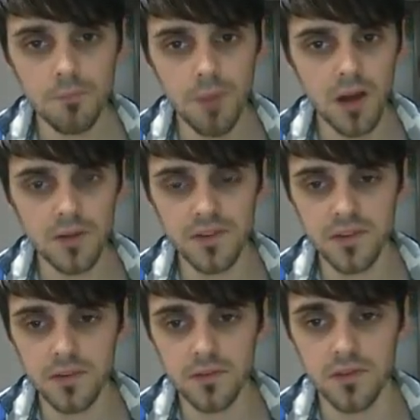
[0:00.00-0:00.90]

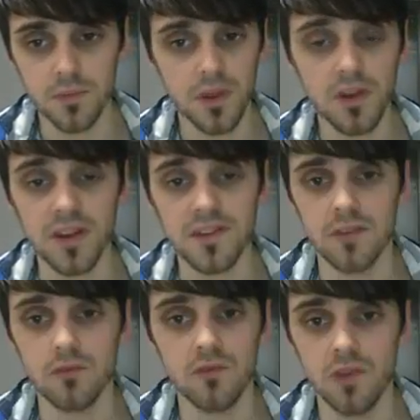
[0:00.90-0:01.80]
But to be honest,
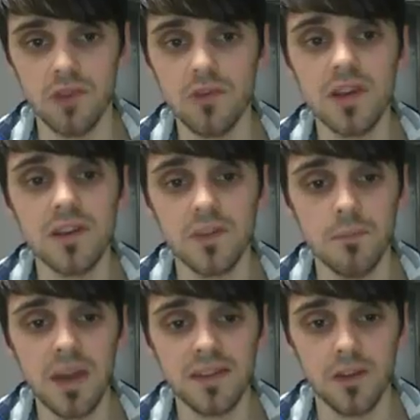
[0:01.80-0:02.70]
it really doesn't
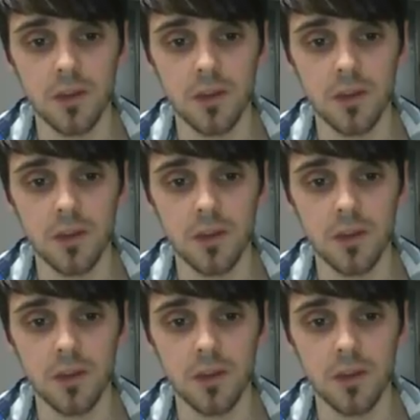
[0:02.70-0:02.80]
matter.